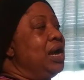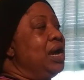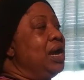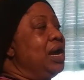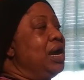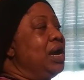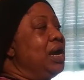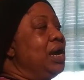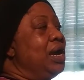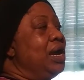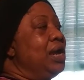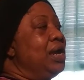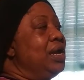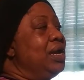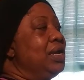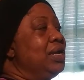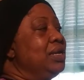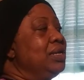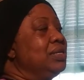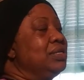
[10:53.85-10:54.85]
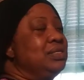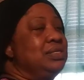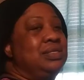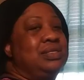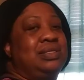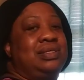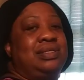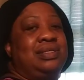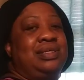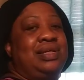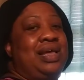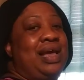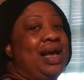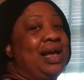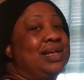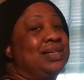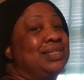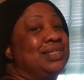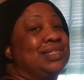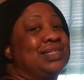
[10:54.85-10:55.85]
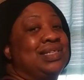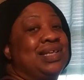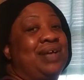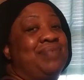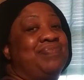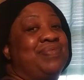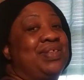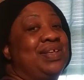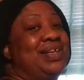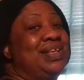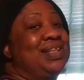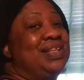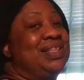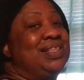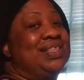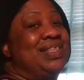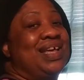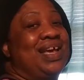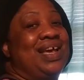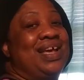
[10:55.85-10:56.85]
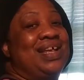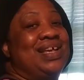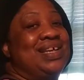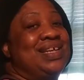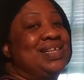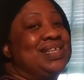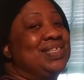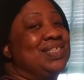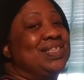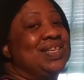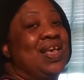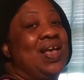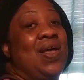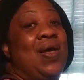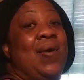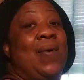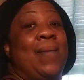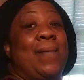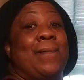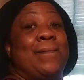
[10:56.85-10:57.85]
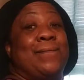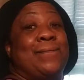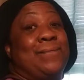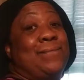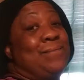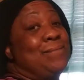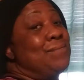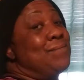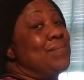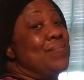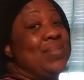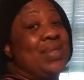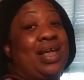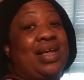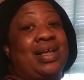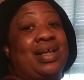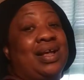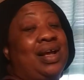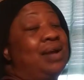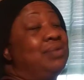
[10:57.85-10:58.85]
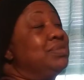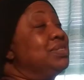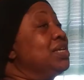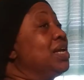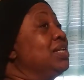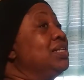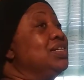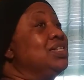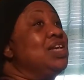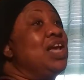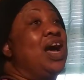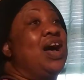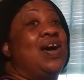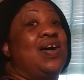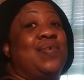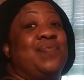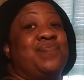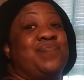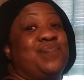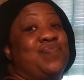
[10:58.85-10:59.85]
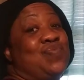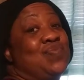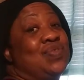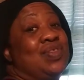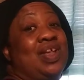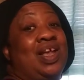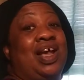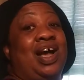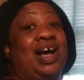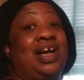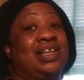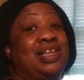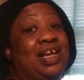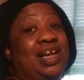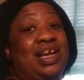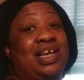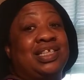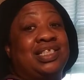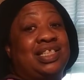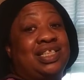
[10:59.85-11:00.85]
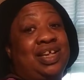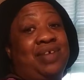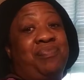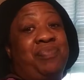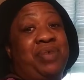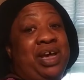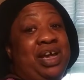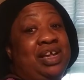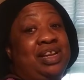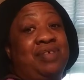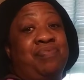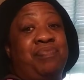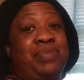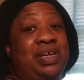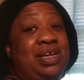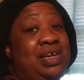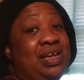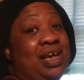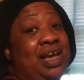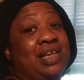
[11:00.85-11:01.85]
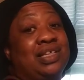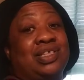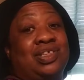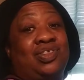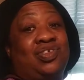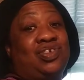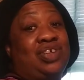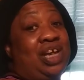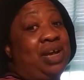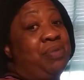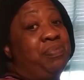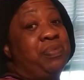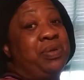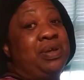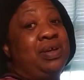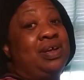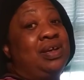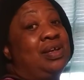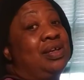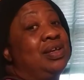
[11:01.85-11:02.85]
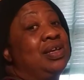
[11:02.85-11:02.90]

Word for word: I got something that is, I'm telling y'all, underestimating me as a champion